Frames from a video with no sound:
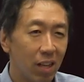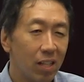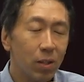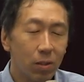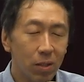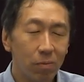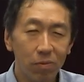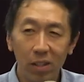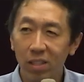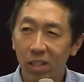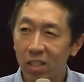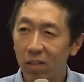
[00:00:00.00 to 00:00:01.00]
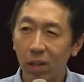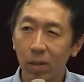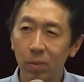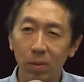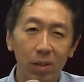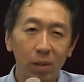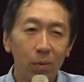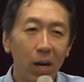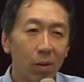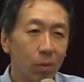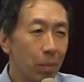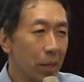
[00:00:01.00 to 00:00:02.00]
I know some front-end developers think,
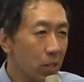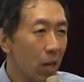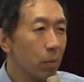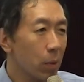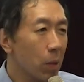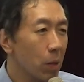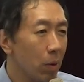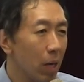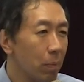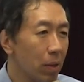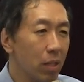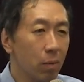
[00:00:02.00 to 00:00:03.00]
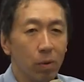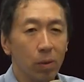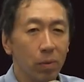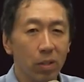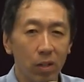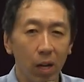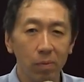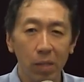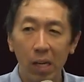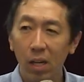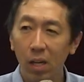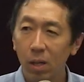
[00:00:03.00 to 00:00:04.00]
wow, will my job go away? But I think programming
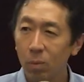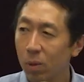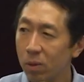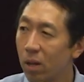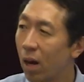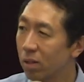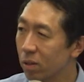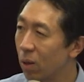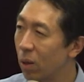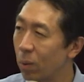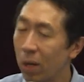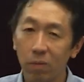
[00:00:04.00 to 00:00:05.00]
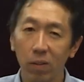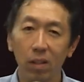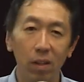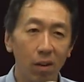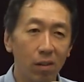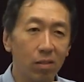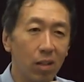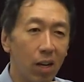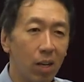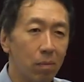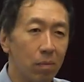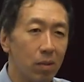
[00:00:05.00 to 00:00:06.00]
jobs will not go away for a long
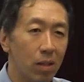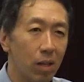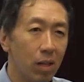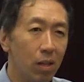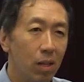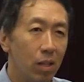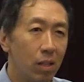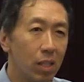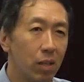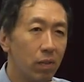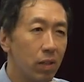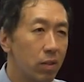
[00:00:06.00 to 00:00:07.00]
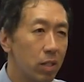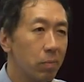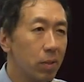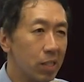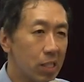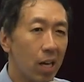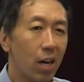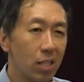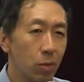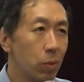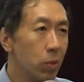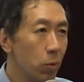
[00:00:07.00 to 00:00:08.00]
time. Uh, even if some of the
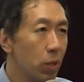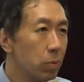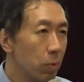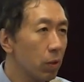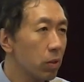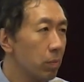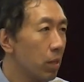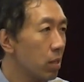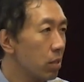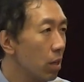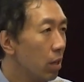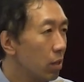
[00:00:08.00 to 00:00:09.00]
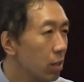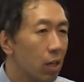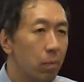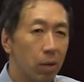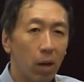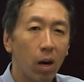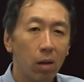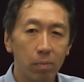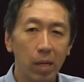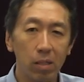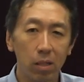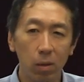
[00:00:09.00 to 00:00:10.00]
tasks we do as programmers can be
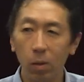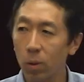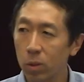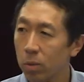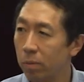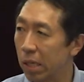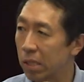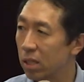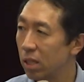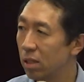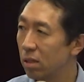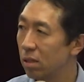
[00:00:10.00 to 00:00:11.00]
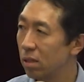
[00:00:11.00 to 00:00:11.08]
augmented or automated.